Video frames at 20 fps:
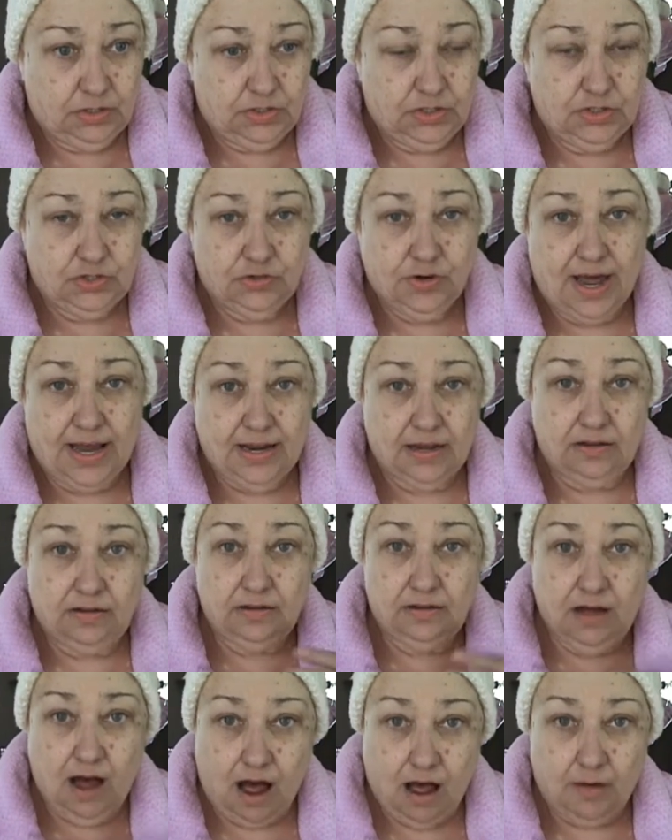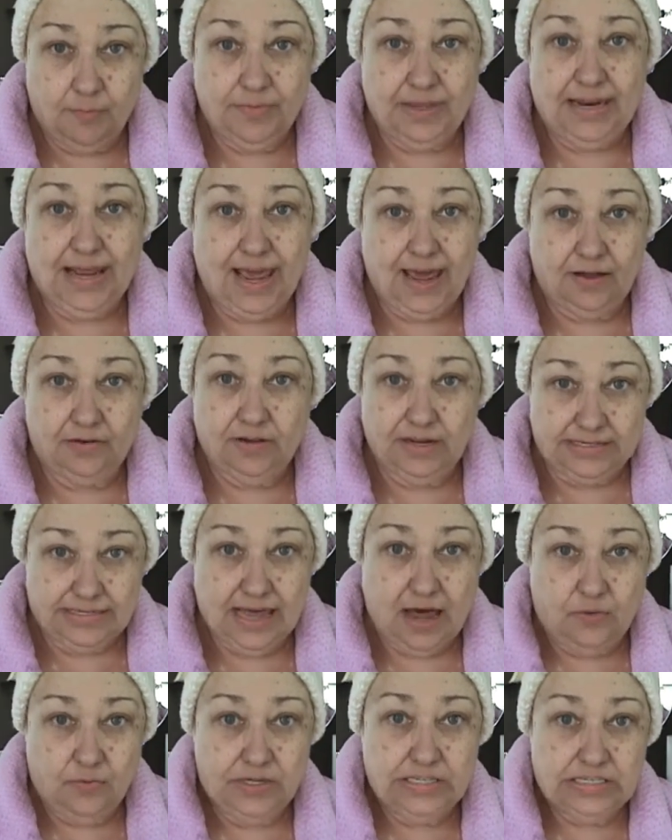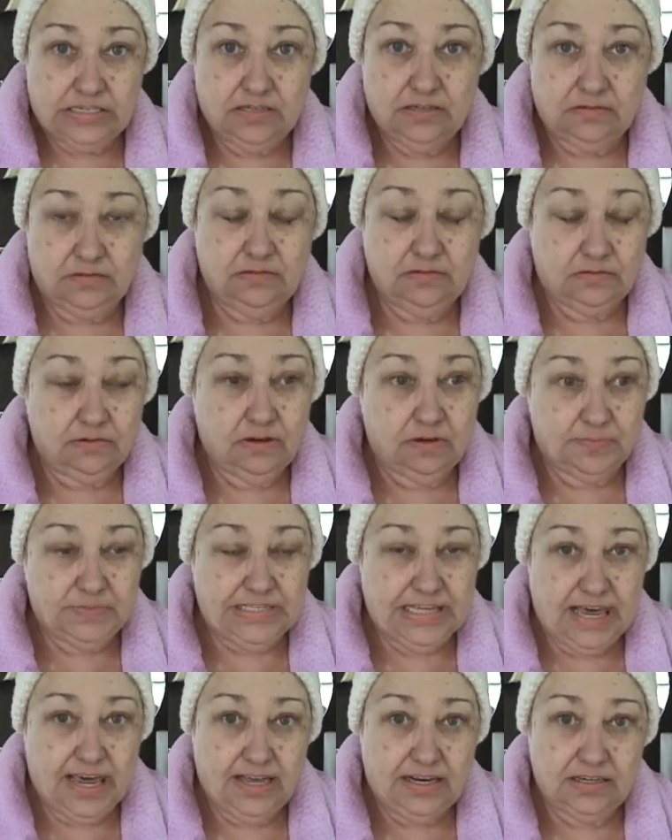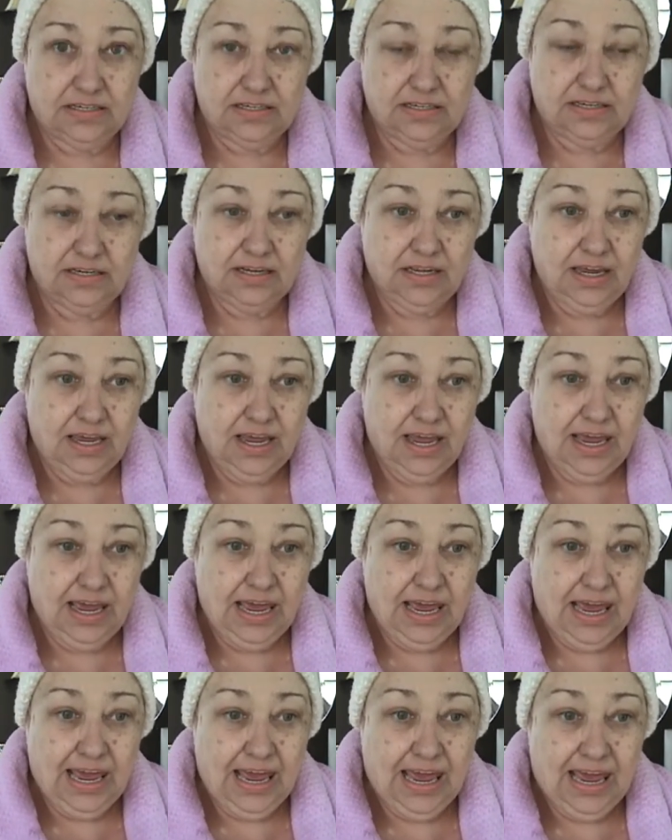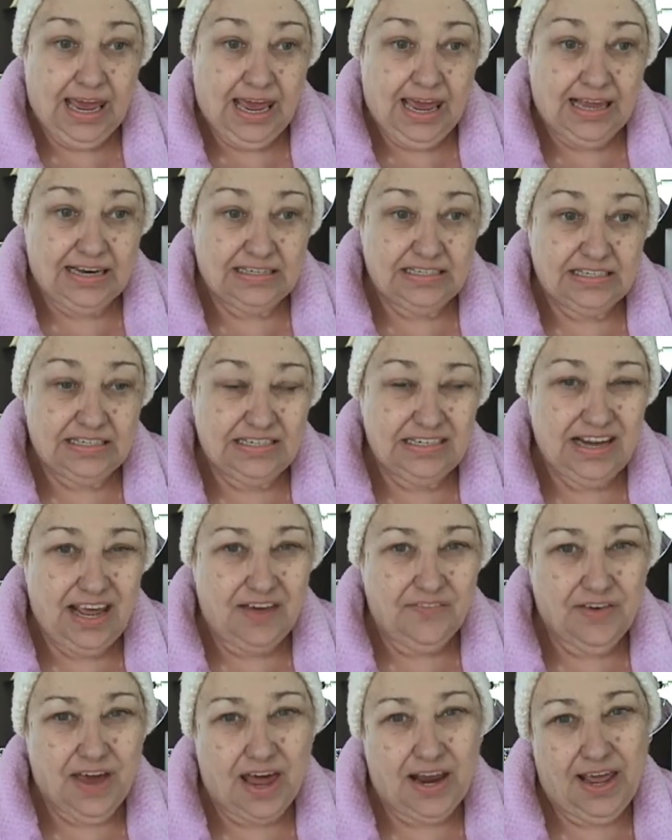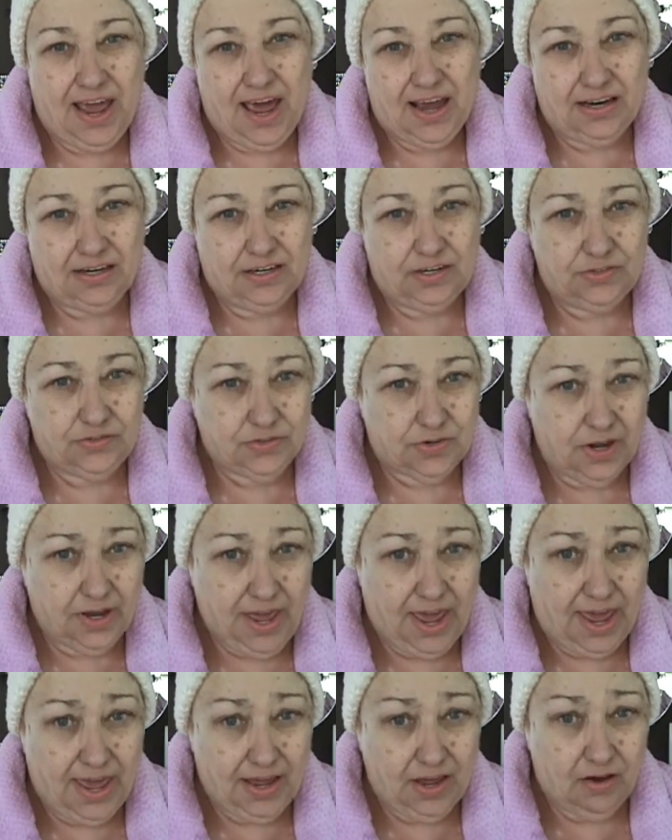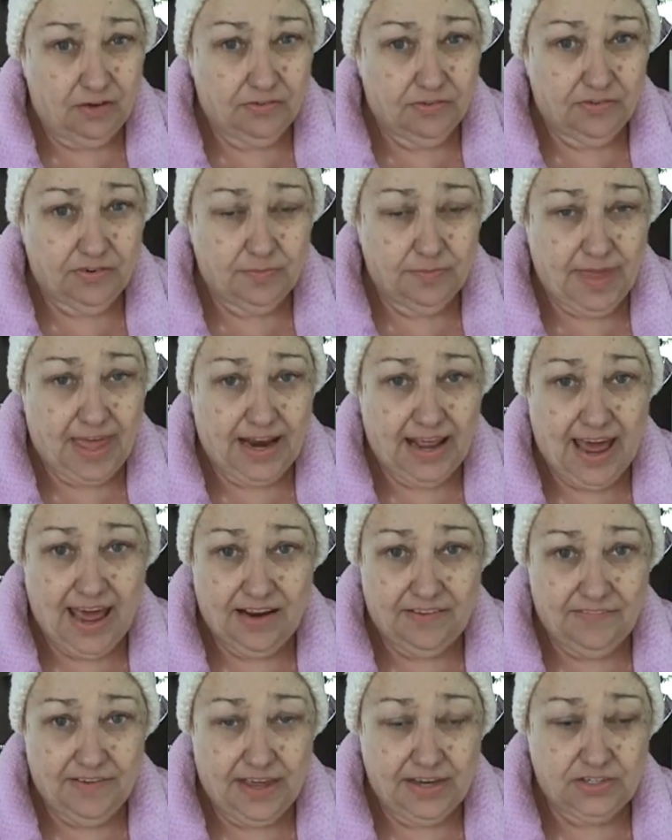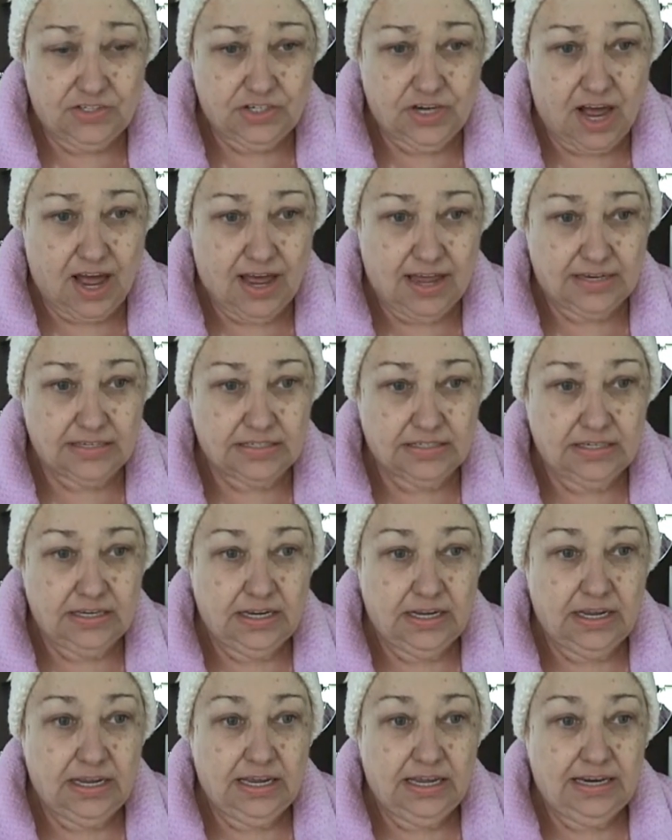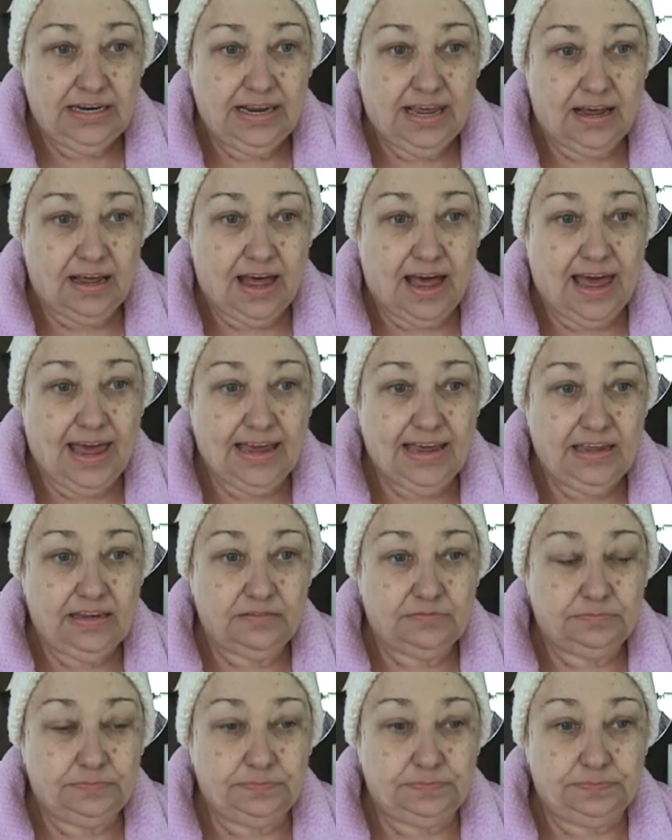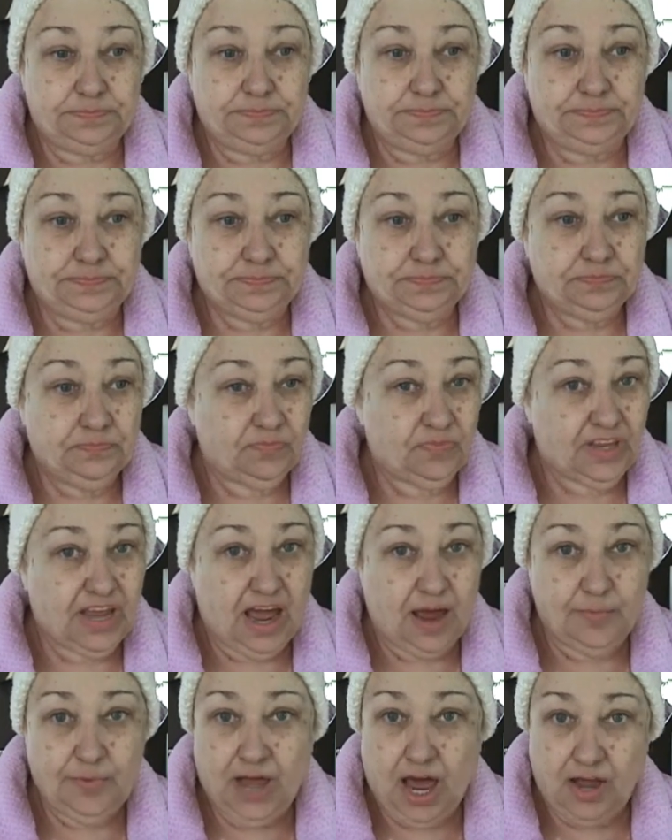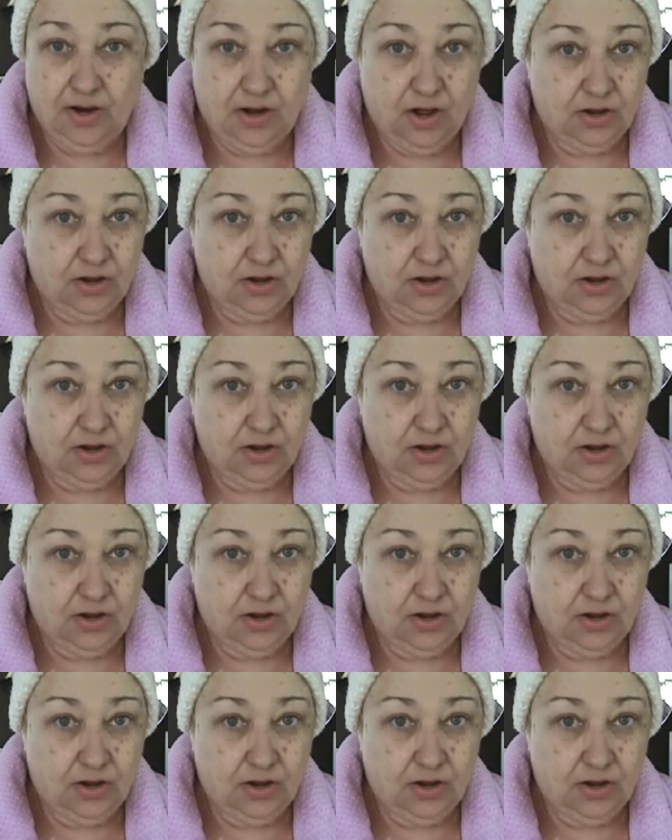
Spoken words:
to try to calm me down because I was upset. And today I've kind of had a little drug hangover from that Ativan shot. Now I'm not